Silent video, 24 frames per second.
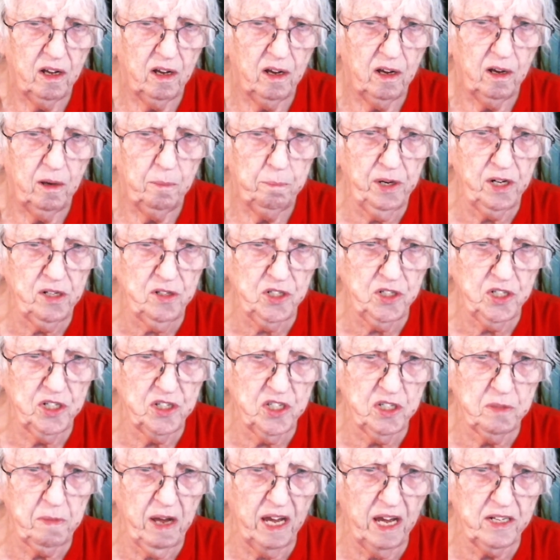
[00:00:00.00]

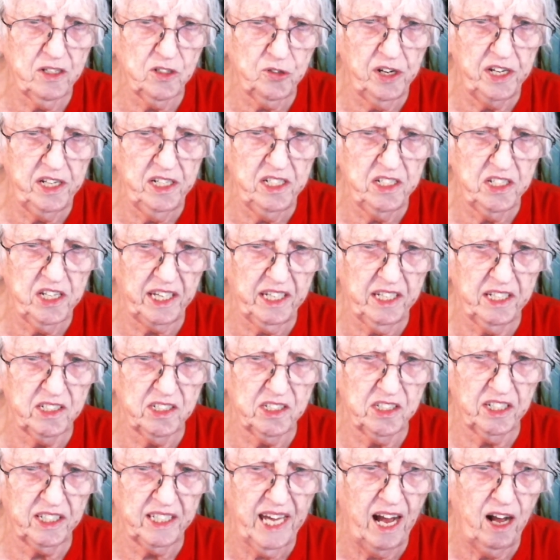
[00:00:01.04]
purchased my train ticket
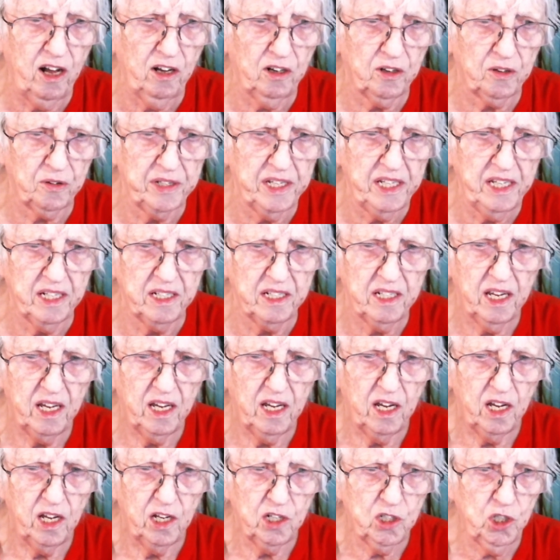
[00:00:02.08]
to Calgary, and
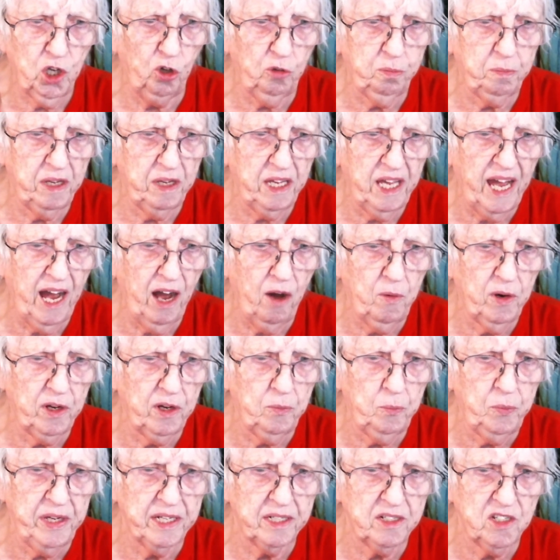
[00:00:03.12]
told me how
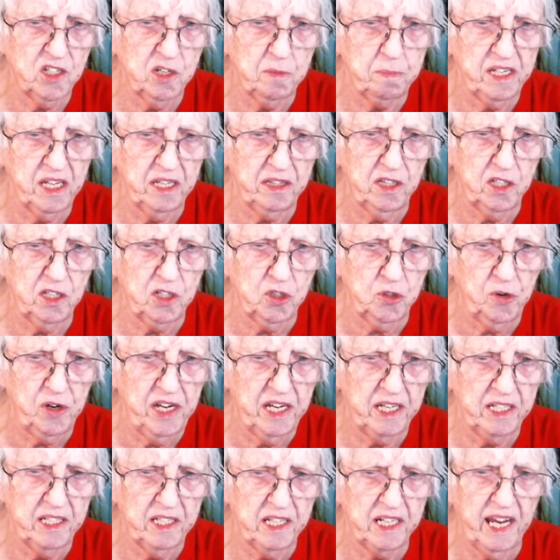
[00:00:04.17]
and when to be at the
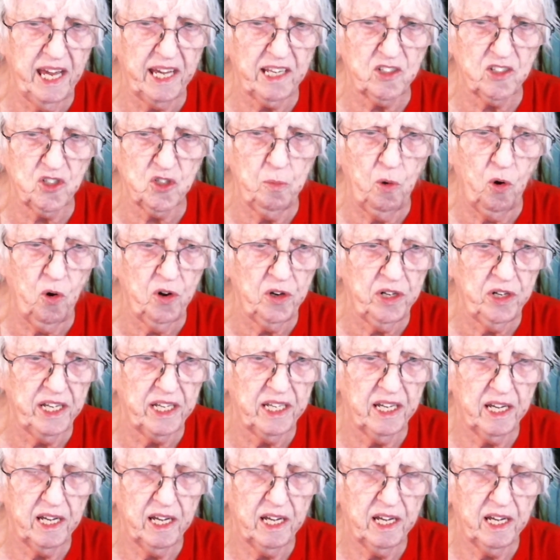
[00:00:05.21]
train the next morning.